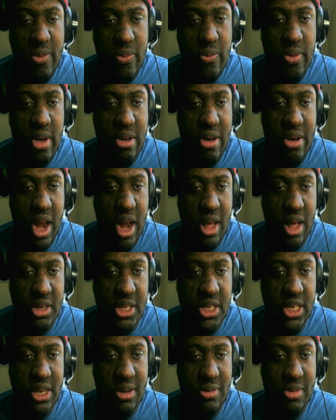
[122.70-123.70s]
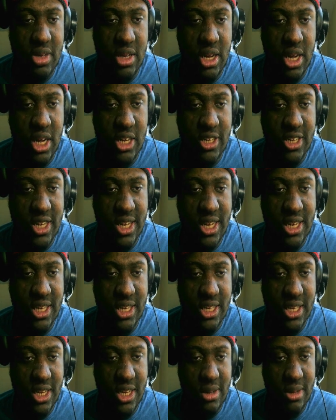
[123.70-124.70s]
figure it out sometimes. Cause
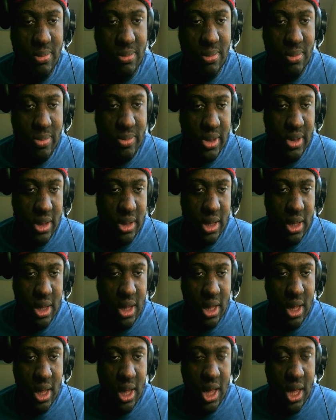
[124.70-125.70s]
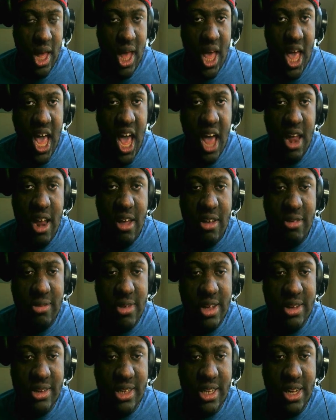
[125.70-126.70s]
um, I don't know if
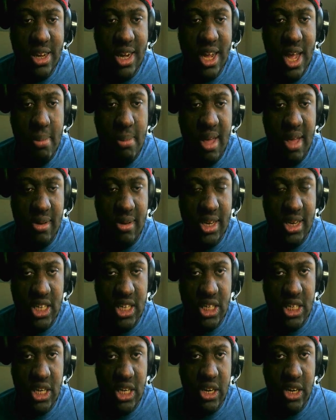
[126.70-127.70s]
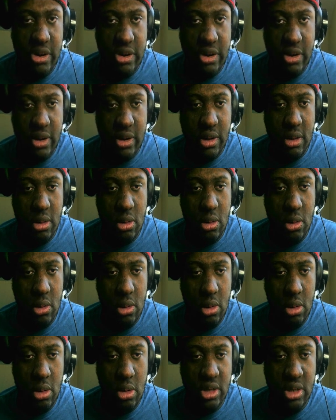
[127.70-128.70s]
it's gonna come out this year
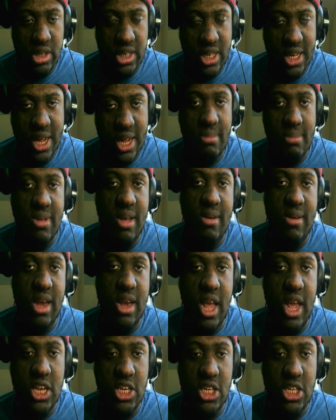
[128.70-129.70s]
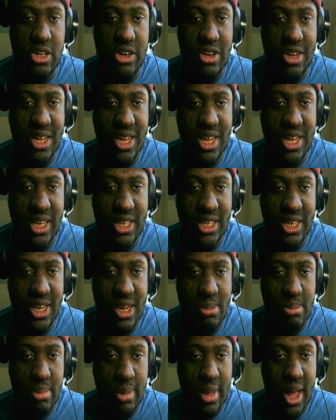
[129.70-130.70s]
or it's gonna come out next year. Cause
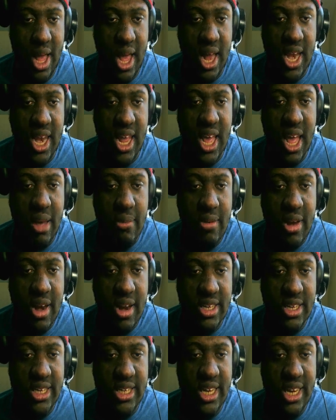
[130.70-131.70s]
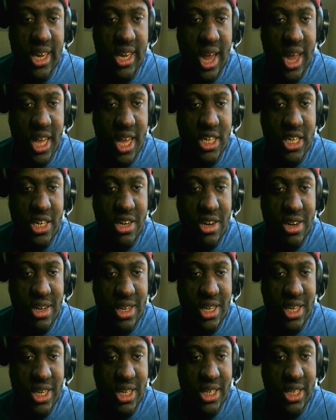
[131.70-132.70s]
um, I think I'd rather see next year.
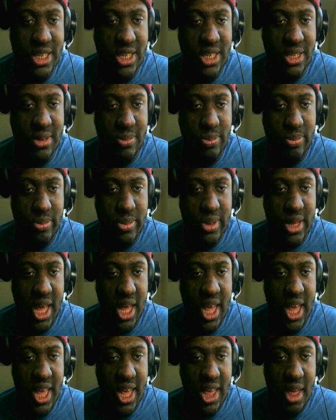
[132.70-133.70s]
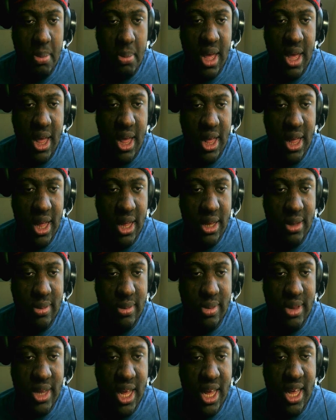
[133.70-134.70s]
Cause it could be
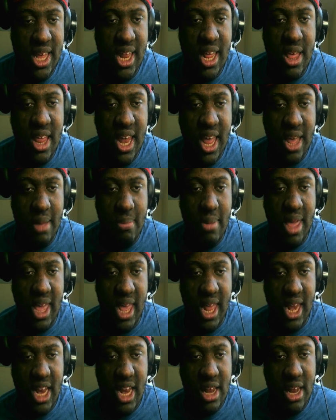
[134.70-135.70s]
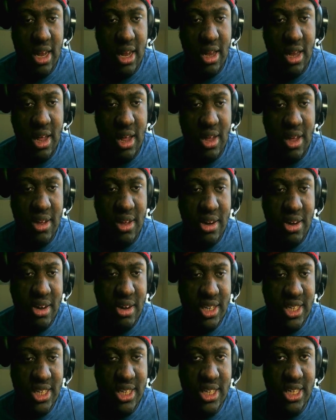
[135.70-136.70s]
they could like make it even longer
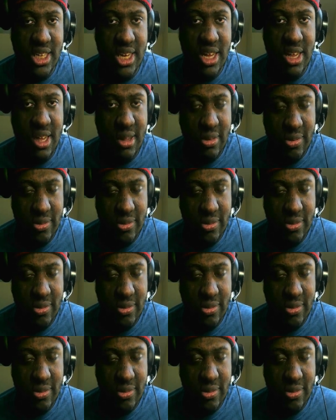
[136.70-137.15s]
and stuff.